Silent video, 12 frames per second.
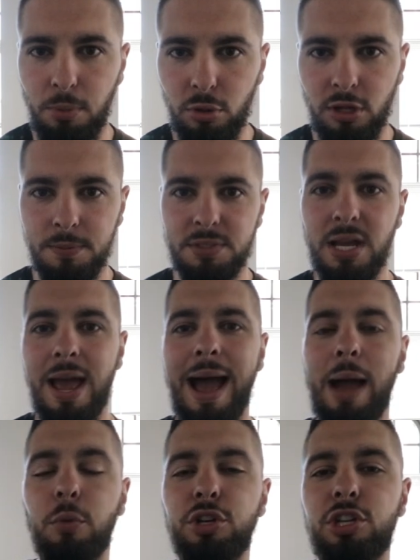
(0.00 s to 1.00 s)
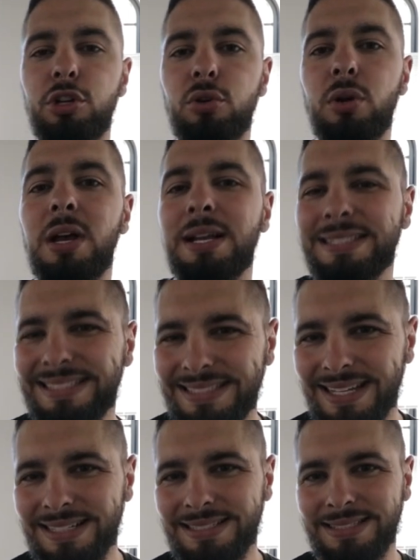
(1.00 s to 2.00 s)
pull-ups. I would do
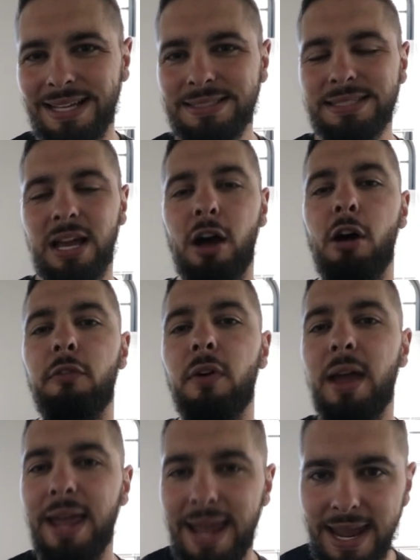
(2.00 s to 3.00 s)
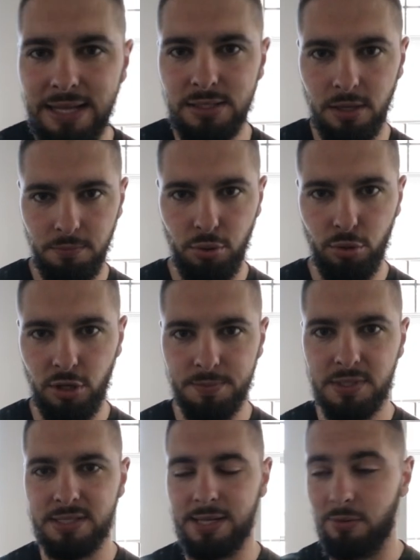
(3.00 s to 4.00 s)
6 sets of 8
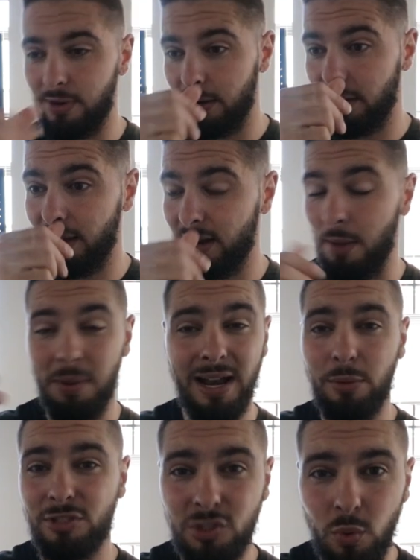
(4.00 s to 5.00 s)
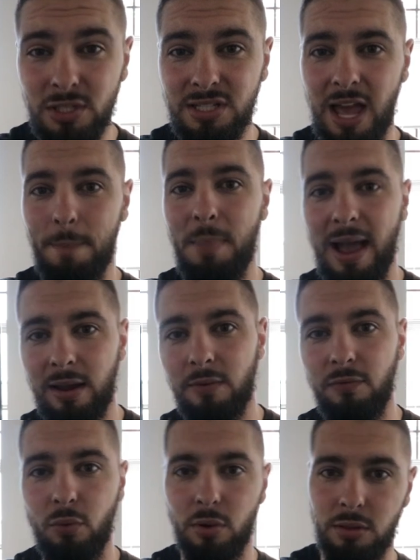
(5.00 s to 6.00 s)
pull-ups, because I rounded that up. And I would switch that back and
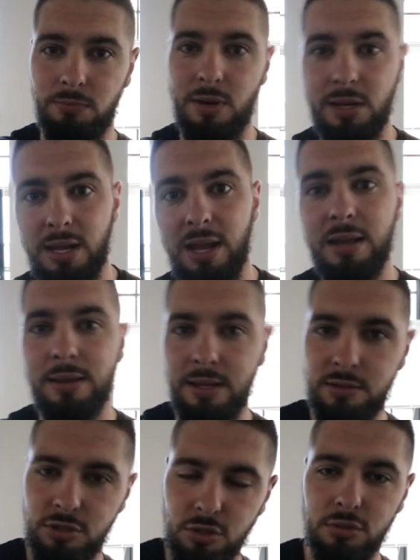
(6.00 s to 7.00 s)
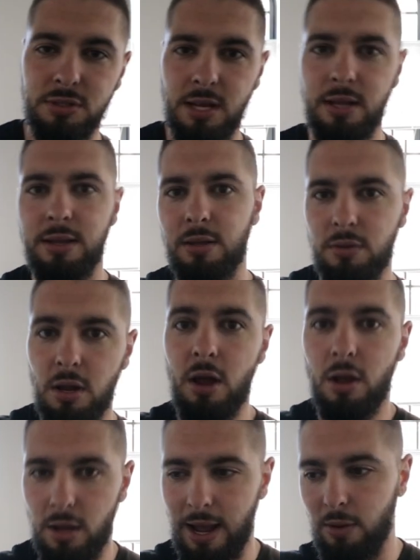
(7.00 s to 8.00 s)
forth, Monday and then Tuesday, and then
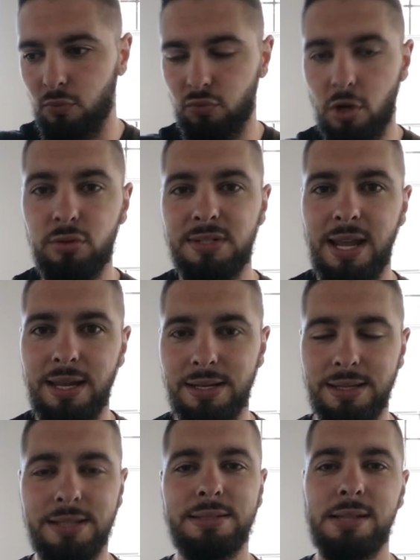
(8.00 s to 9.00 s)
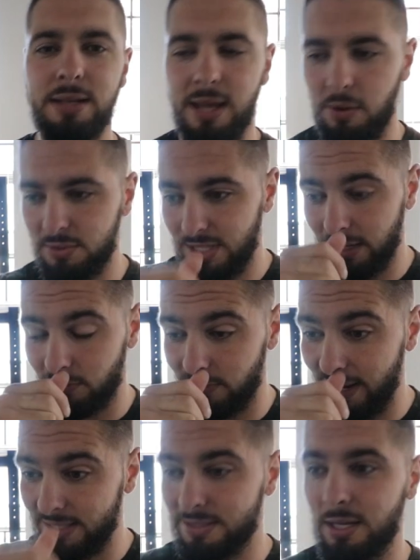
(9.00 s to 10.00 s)
I would rotate, and then Sunday I would take a
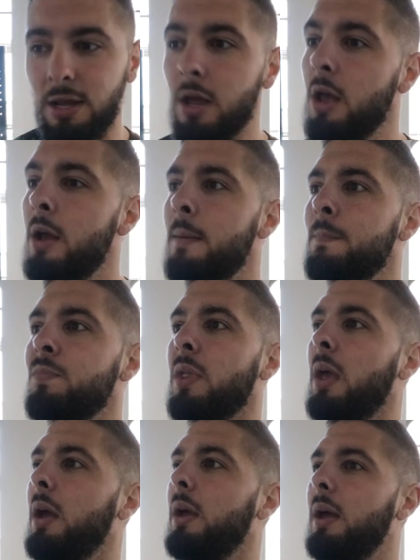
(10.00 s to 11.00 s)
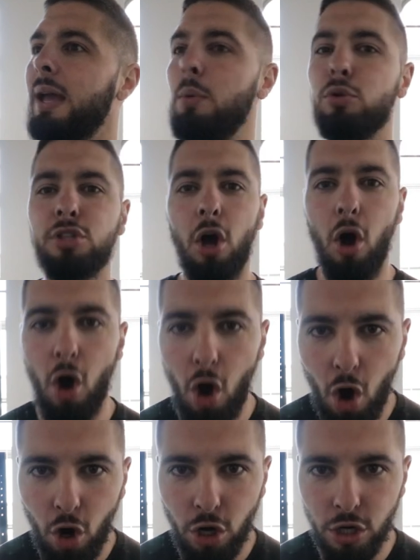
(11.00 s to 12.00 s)
rest. It was
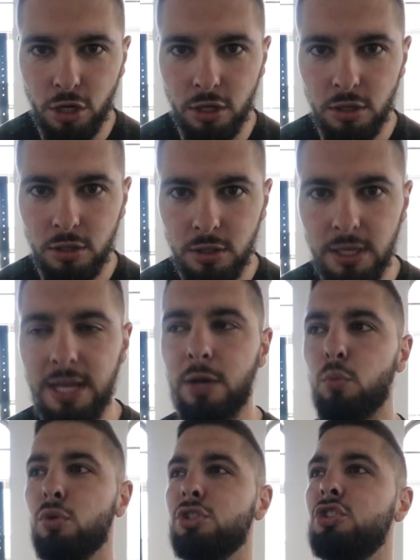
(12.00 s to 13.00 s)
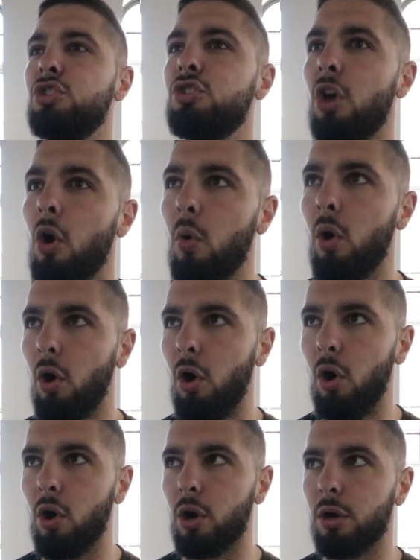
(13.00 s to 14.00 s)
hard. It was so
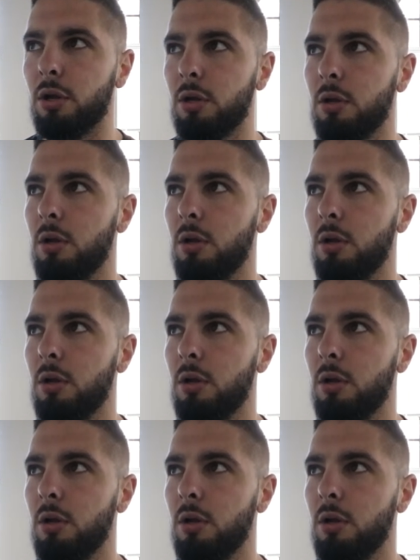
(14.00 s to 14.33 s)
hard